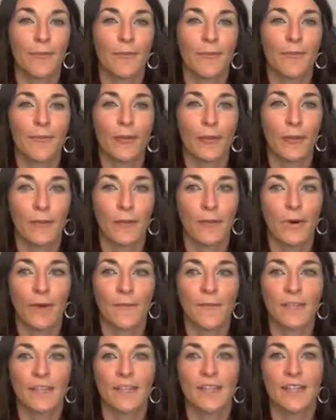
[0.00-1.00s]
for more
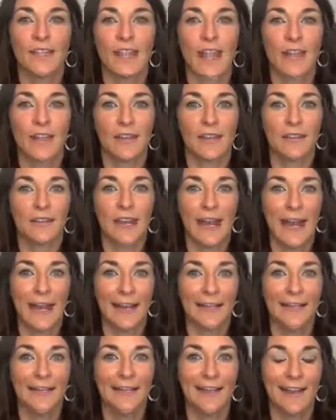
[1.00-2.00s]
of just that,
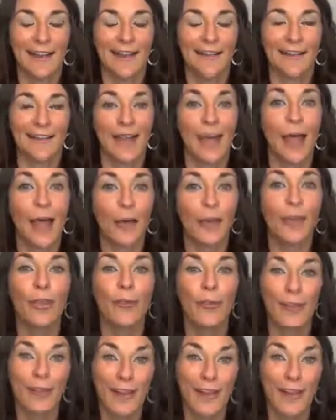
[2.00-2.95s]
health